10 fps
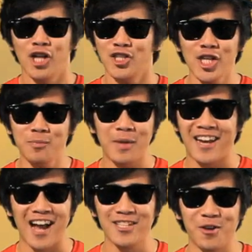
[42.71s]
Just
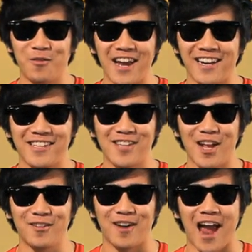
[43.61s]
because you wear the
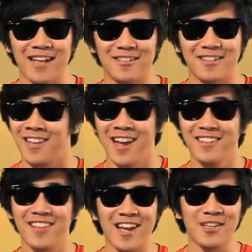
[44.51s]
sunglasses
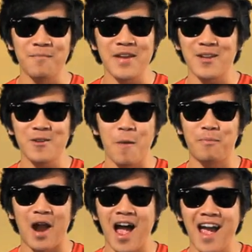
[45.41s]
doesn't mean you're
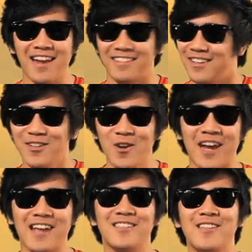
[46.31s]
blind. You
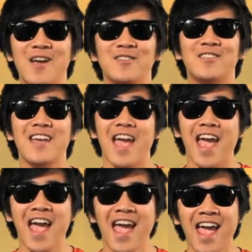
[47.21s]
can still see
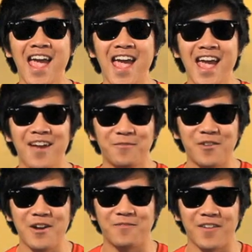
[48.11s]

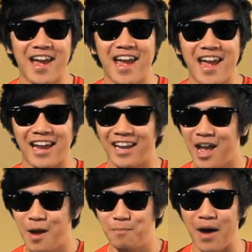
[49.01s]
everything.
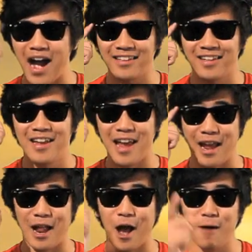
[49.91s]
But
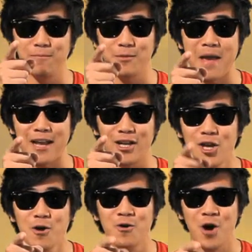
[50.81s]
it helps make
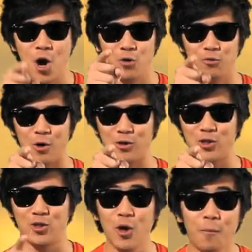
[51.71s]
you look
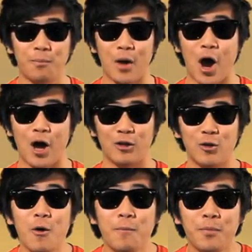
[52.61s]
super
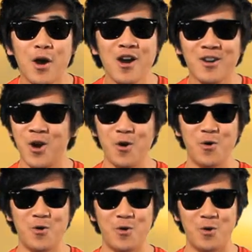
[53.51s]
duper
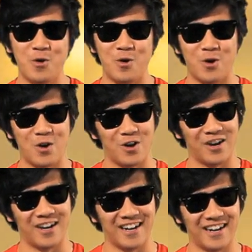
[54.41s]
cool.